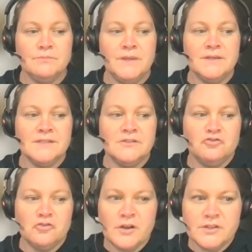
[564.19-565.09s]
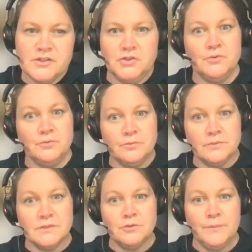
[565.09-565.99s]
because he trusts you
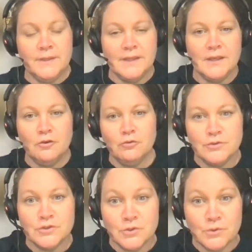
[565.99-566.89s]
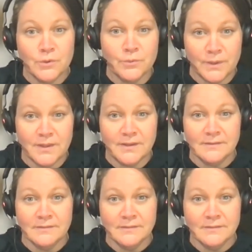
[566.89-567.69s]
to be a good steward with it